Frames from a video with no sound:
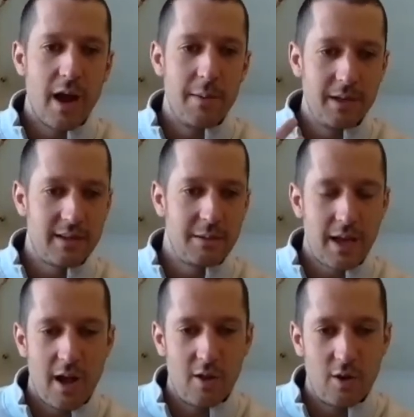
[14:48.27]
His name's
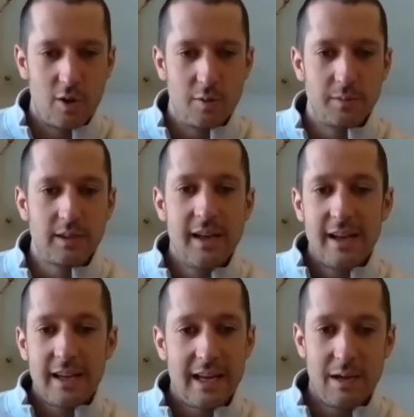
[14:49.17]
Hal Holmes.
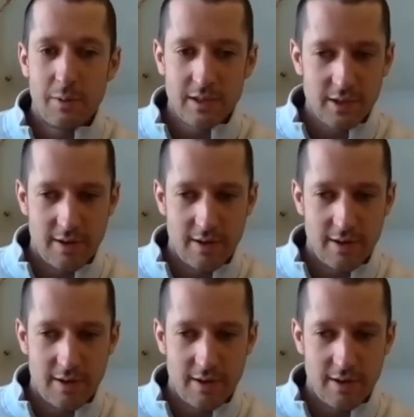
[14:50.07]
He went to